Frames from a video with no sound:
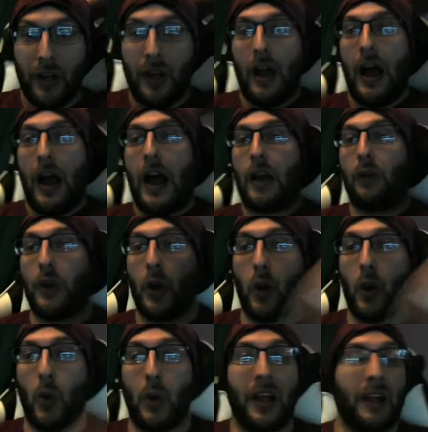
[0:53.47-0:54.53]
I don't
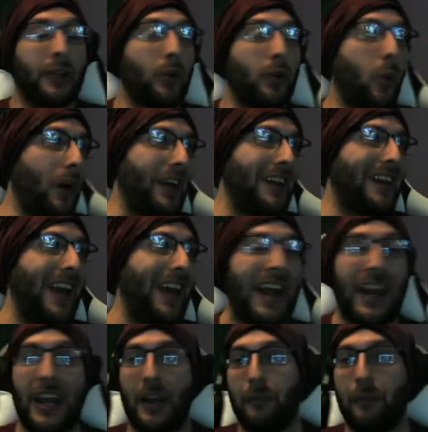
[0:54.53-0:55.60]
know,
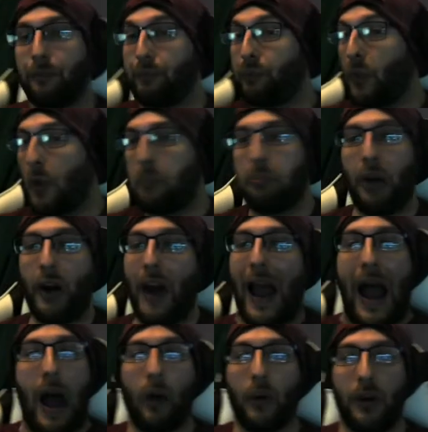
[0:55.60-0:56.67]
20k per
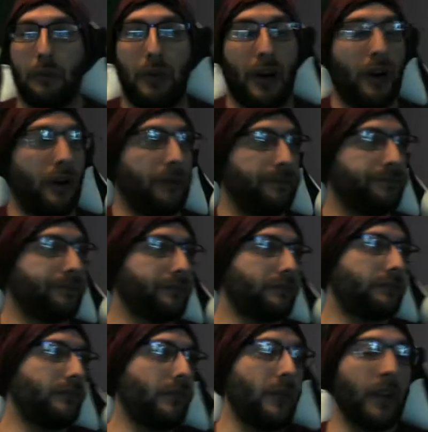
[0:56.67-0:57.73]
hour, bro.
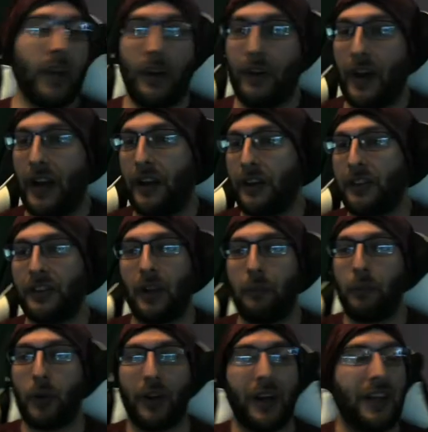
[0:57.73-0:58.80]
Alright, or something
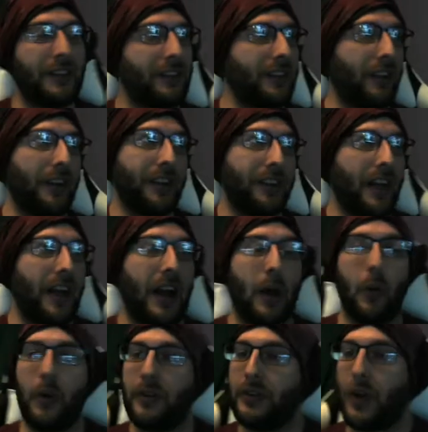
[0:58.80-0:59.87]
crazy like that. I
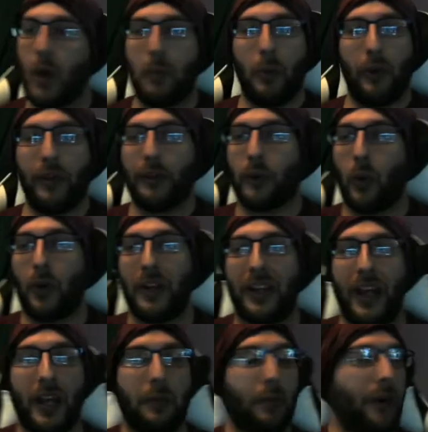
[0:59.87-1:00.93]
wouldn't go more than
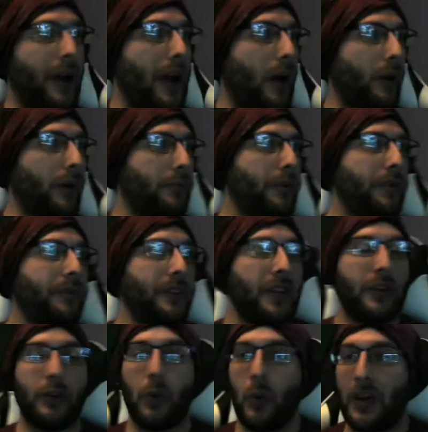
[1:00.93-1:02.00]
20k per hour, but
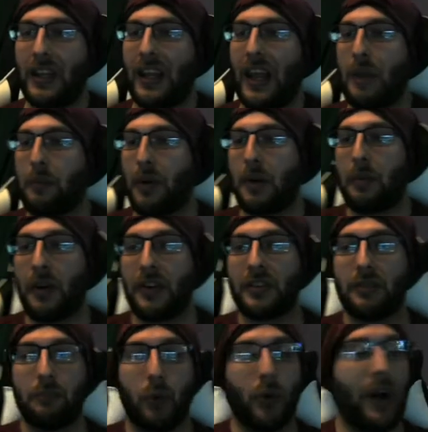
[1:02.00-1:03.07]
20k per
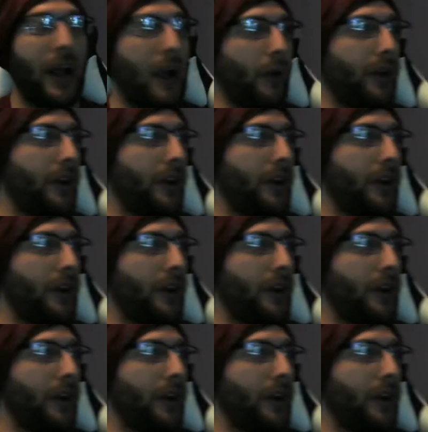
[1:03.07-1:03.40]
person per hour.